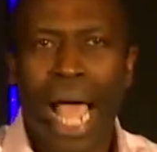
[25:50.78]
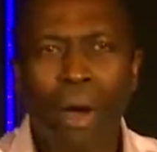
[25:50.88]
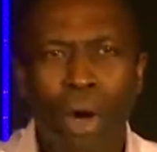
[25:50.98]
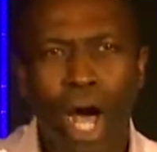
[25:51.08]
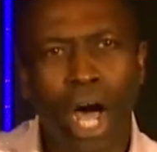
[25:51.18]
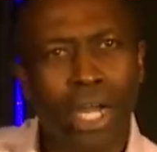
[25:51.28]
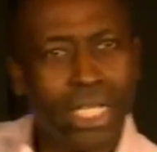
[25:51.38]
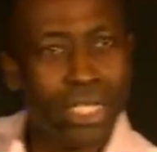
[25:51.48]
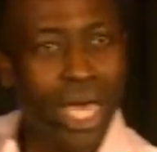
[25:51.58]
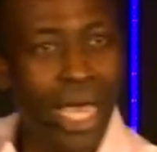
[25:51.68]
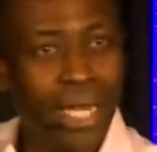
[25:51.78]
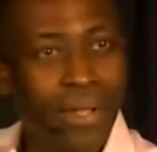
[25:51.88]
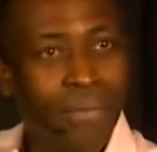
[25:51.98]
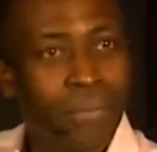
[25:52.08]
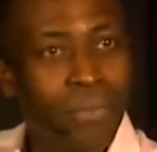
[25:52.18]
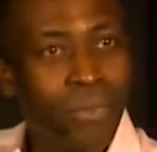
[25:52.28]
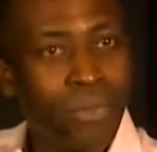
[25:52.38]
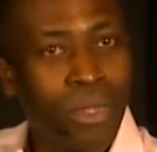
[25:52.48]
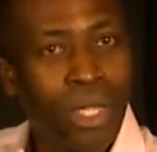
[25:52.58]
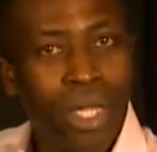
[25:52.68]
How hard is that?
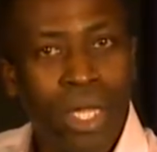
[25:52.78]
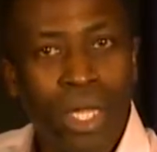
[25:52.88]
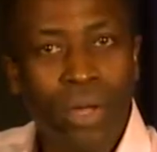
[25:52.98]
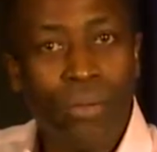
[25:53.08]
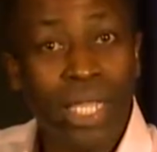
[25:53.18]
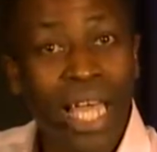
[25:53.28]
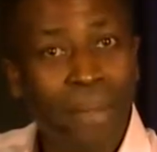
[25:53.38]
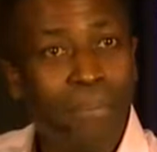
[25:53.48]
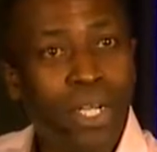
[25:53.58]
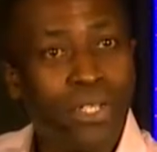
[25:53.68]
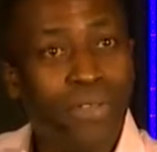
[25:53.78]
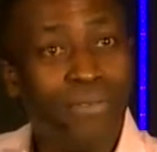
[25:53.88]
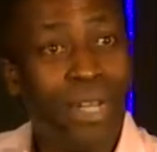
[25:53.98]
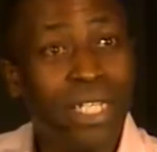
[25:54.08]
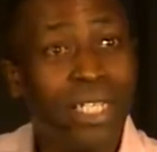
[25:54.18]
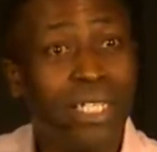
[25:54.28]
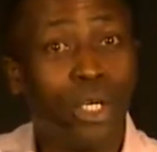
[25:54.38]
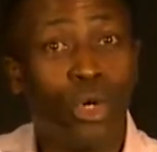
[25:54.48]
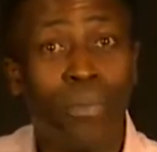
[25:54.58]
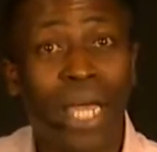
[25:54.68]
When that person finishes
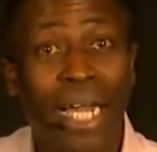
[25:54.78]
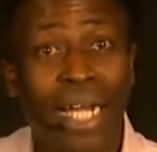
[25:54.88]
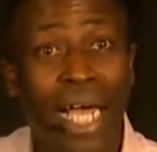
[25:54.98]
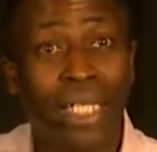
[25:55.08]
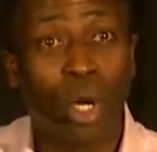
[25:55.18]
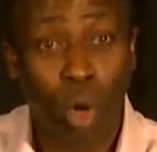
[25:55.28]
the group that night,